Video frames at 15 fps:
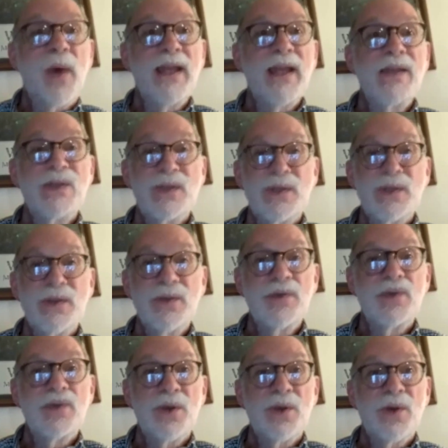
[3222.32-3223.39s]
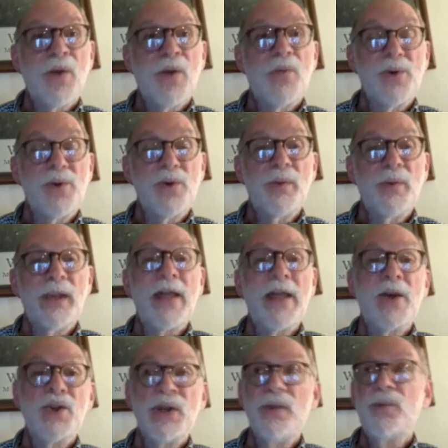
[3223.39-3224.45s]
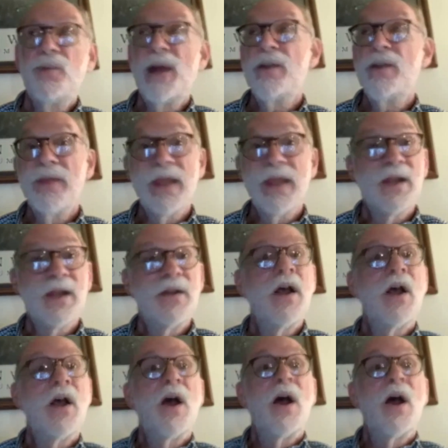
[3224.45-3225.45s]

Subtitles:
ways to grow renewable energy, rather than,